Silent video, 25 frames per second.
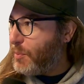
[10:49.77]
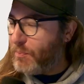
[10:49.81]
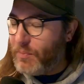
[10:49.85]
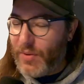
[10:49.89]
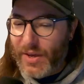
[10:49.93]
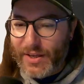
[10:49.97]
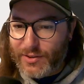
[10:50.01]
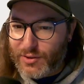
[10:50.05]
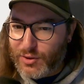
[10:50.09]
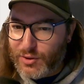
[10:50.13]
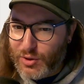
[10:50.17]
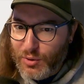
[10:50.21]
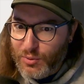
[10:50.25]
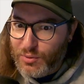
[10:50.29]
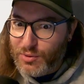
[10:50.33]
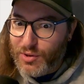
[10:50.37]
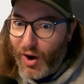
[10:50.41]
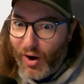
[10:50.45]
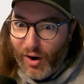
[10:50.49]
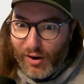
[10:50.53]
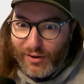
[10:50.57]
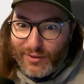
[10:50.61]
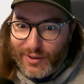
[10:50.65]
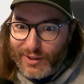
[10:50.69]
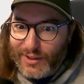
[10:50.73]
It's too
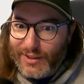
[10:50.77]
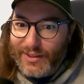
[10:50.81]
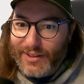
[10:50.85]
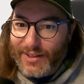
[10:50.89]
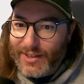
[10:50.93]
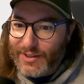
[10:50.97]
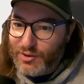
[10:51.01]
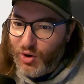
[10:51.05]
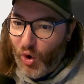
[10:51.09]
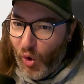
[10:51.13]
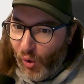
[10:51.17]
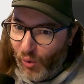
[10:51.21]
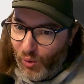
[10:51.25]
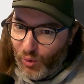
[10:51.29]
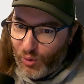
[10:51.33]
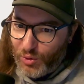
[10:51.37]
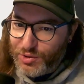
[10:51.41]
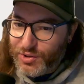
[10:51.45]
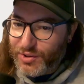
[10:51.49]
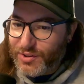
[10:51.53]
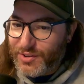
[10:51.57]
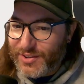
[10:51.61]
gnarly and cold.